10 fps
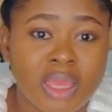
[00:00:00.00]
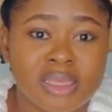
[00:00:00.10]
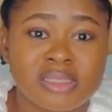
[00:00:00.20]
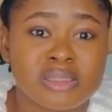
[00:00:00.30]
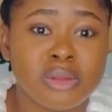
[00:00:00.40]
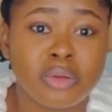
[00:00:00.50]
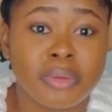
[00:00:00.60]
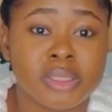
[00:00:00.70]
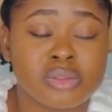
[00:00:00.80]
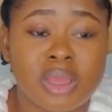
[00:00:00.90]
it's not
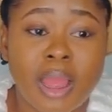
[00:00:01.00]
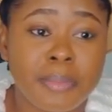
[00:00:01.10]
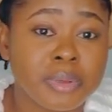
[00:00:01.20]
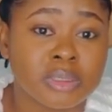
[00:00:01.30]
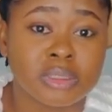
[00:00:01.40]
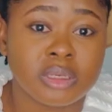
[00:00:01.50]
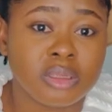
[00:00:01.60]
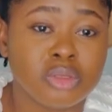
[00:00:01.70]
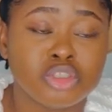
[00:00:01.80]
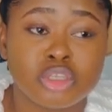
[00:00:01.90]
going to happen.
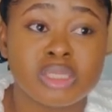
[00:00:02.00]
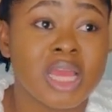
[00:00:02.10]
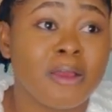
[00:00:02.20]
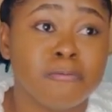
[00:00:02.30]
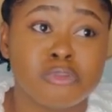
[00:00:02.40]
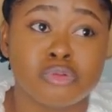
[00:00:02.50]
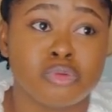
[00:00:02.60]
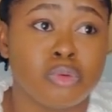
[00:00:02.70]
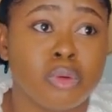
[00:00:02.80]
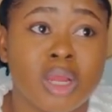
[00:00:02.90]
You just have
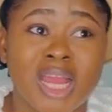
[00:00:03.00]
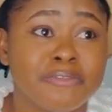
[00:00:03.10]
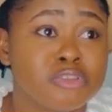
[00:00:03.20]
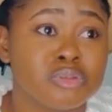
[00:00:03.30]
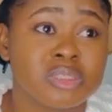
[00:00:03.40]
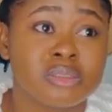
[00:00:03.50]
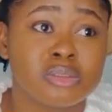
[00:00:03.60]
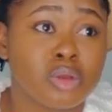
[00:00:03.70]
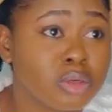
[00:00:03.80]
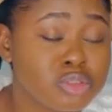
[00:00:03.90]
to
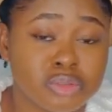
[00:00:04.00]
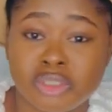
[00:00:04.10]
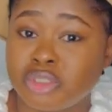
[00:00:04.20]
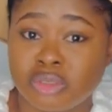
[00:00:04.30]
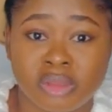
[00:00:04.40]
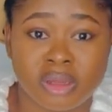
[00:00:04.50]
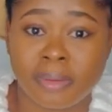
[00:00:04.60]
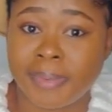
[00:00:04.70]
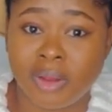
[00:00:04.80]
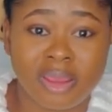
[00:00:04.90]
talk to each other
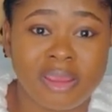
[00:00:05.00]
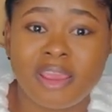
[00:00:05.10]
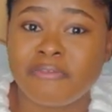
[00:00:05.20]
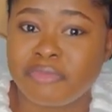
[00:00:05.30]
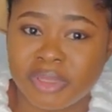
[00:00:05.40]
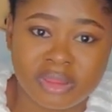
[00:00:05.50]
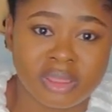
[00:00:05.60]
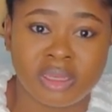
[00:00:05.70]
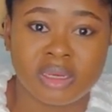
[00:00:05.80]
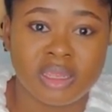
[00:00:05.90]
about everything,